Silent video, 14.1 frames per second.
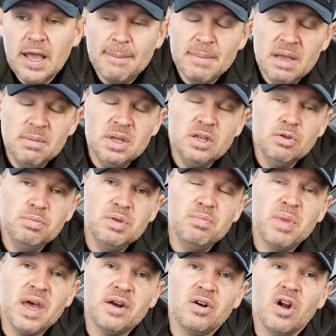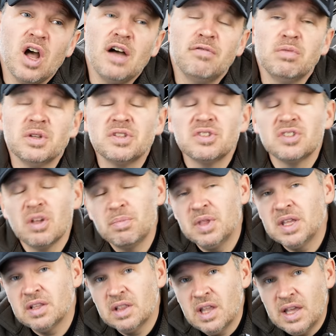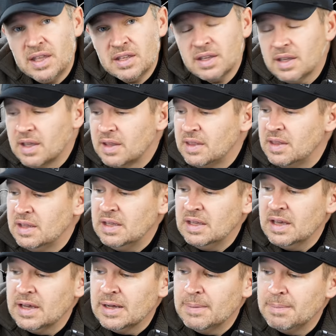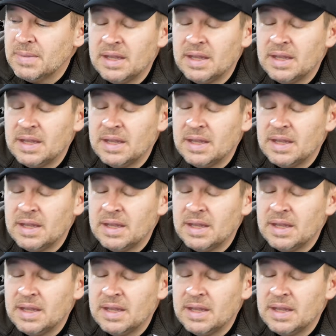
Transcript: Maybe you'd be better off with something like the um,